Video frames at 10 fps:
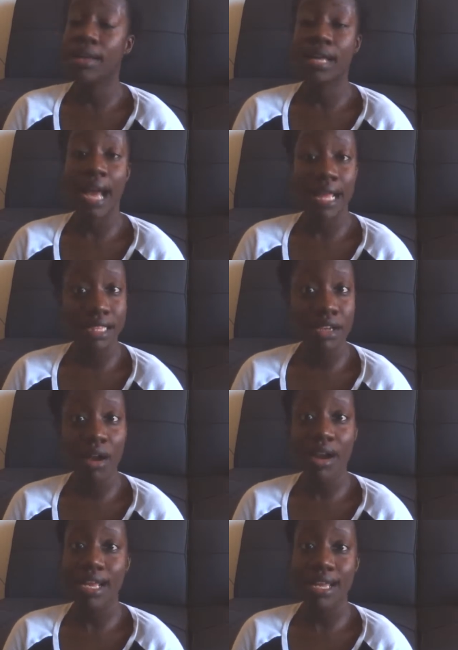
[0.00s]
got the
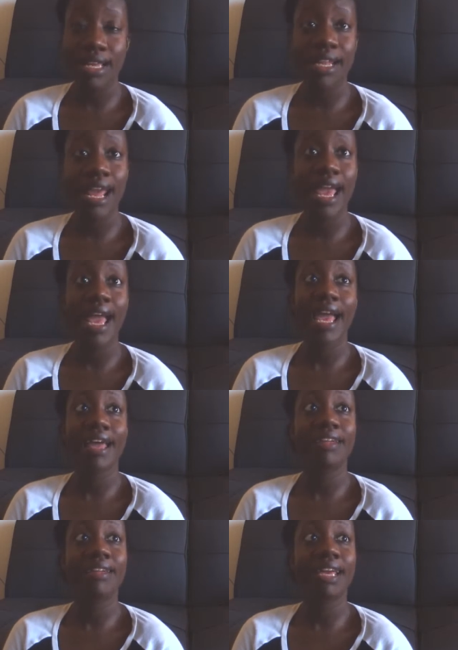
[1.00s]
RN,
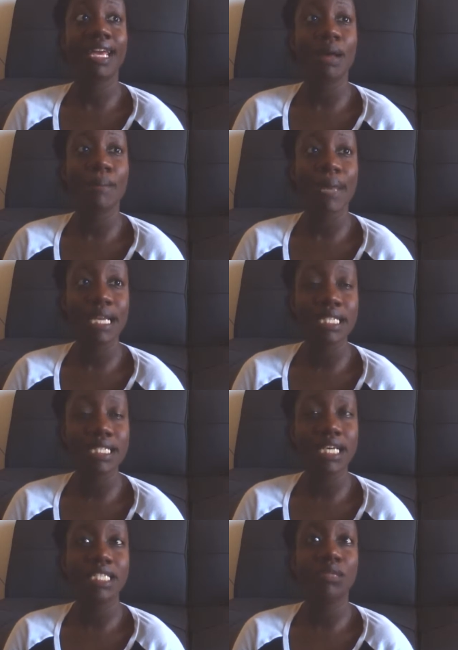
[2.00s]
and an
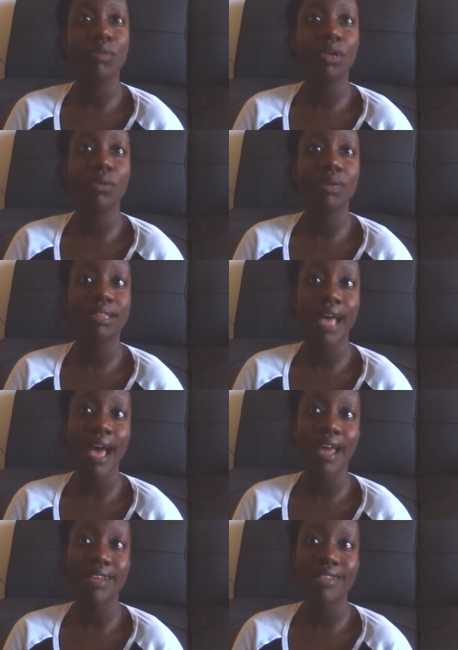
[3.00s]
amazing testimony with
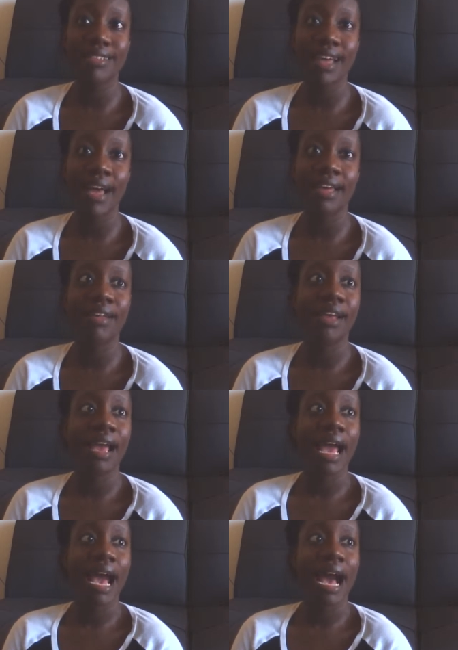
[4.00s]
that is that
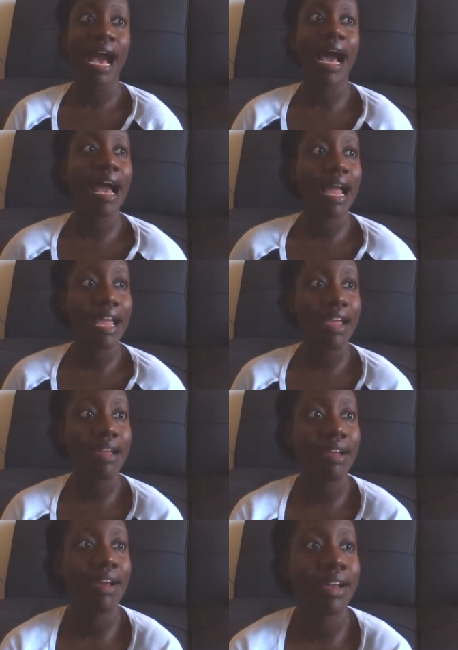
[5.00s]

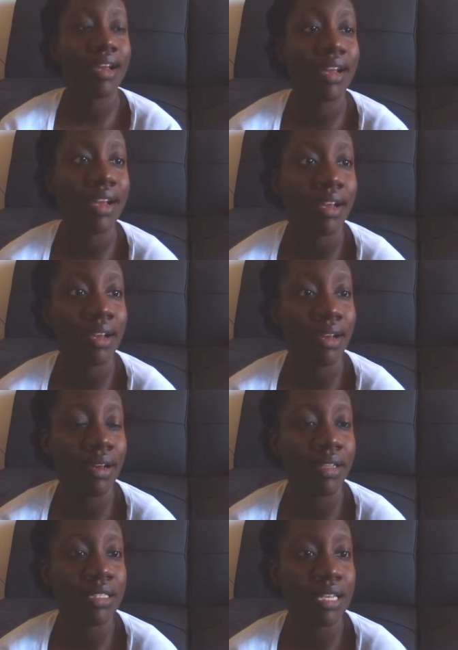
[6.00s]
I
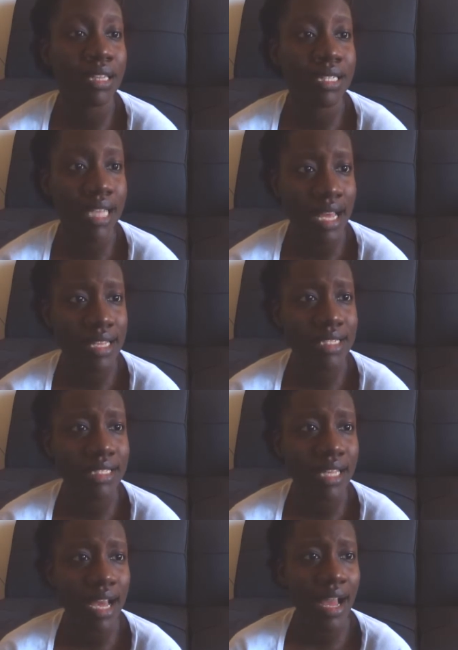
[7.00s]
took the
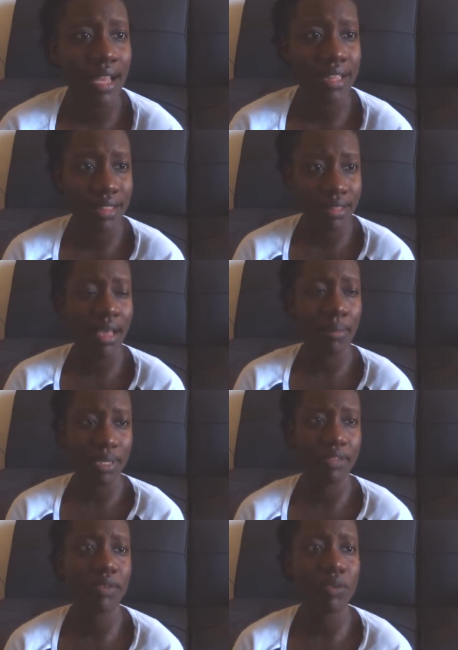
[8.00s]
test, I
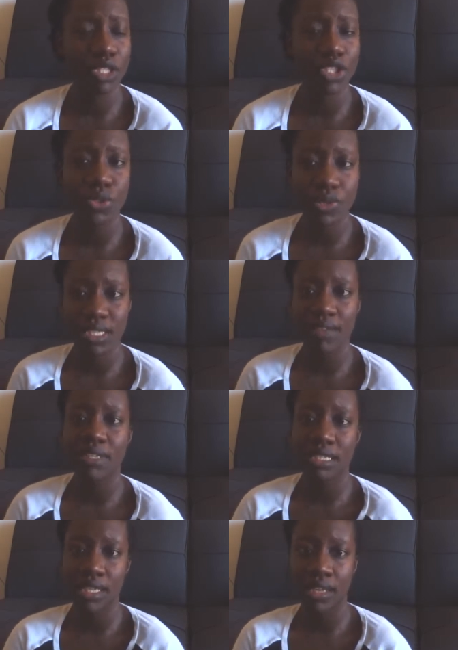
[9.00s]
believe it was June
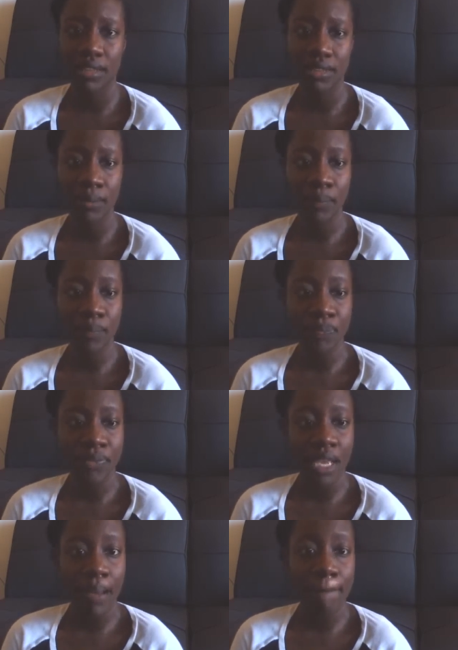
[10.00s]
17th.
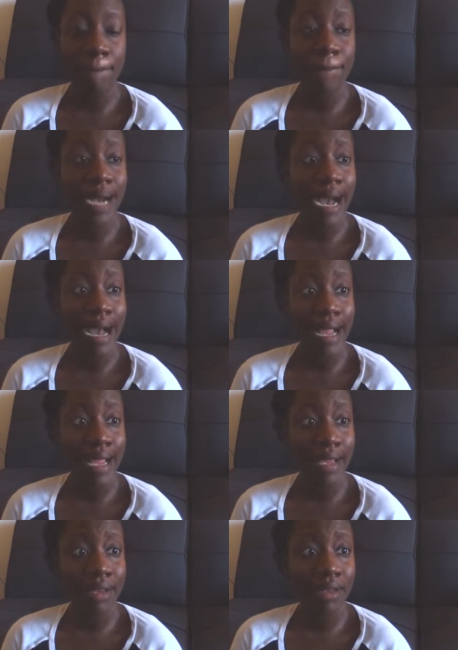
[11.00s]

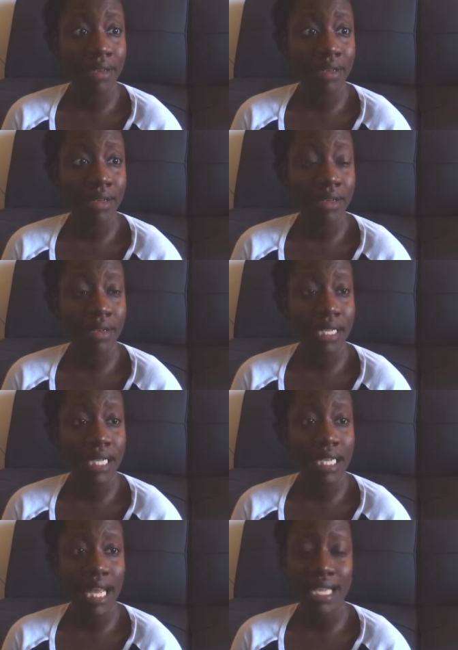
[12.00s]
By
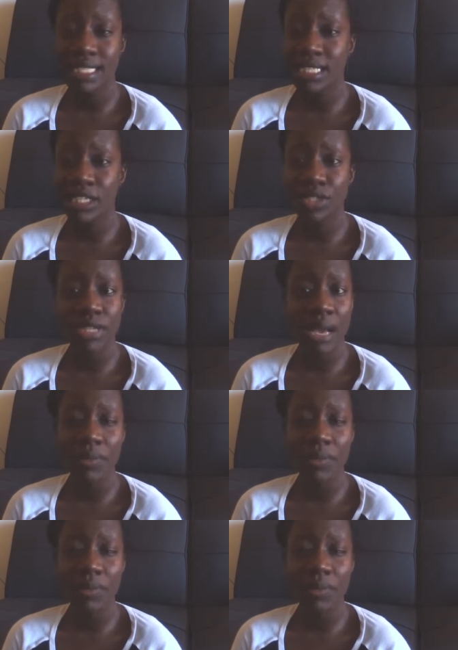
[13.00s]
less than